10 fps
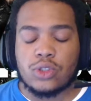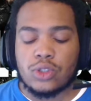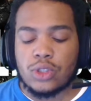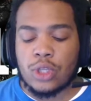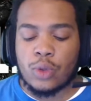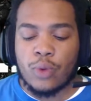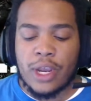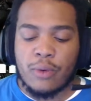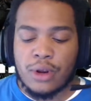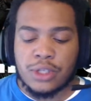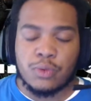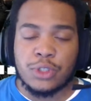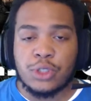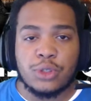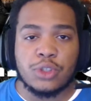the way it works is once
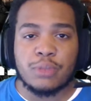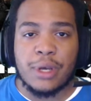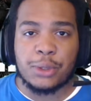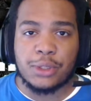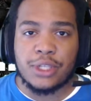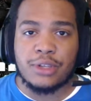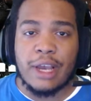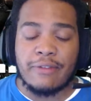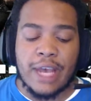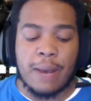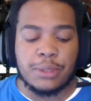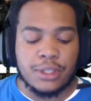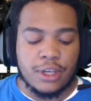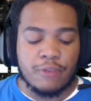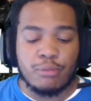you choose your specialty, you have the option
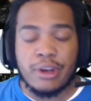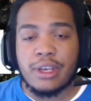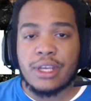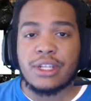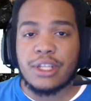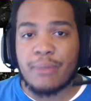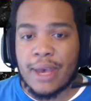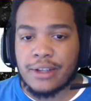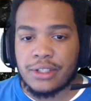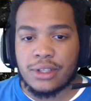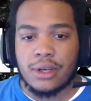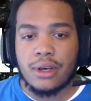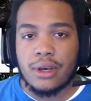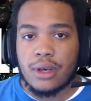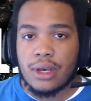of bringing into the match
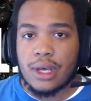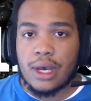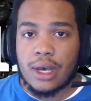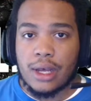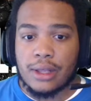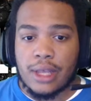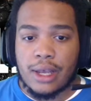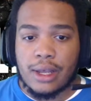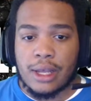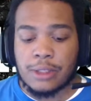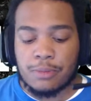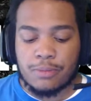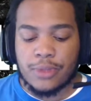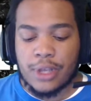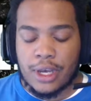
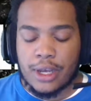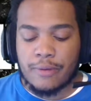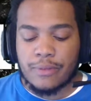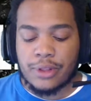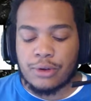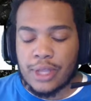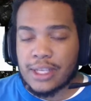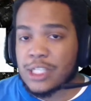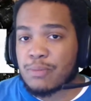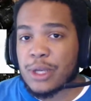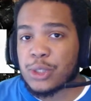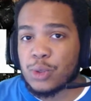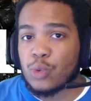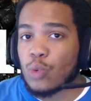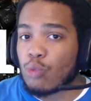their like
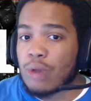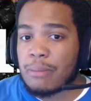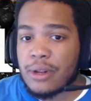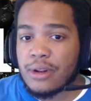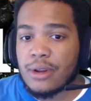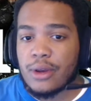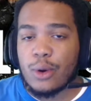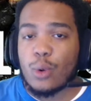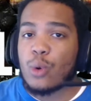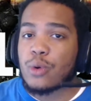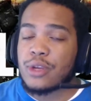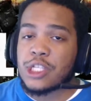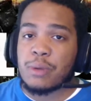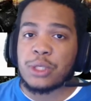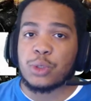special weapon or their
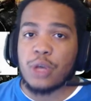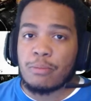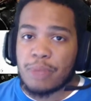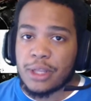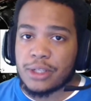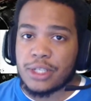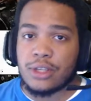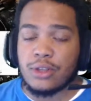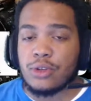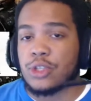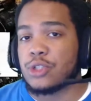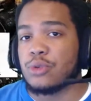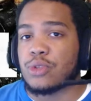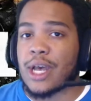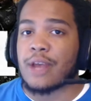special ability. You can
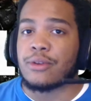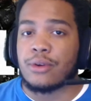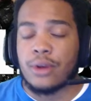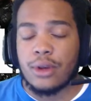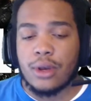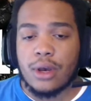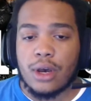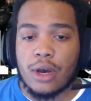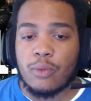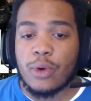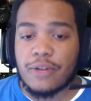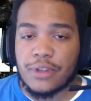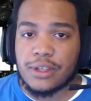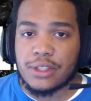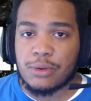choose either one of
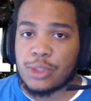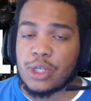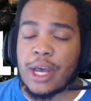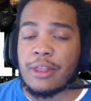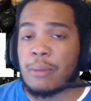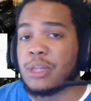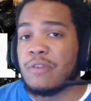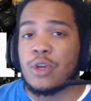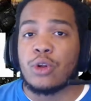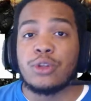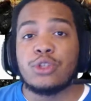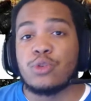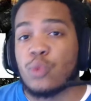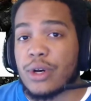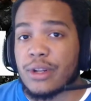these. I believe you can only choose
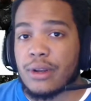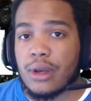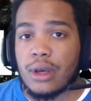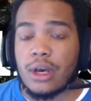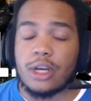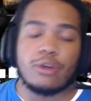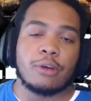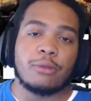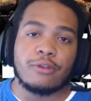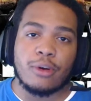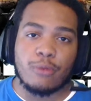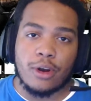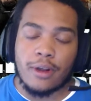one. Correct me if I'm wrong.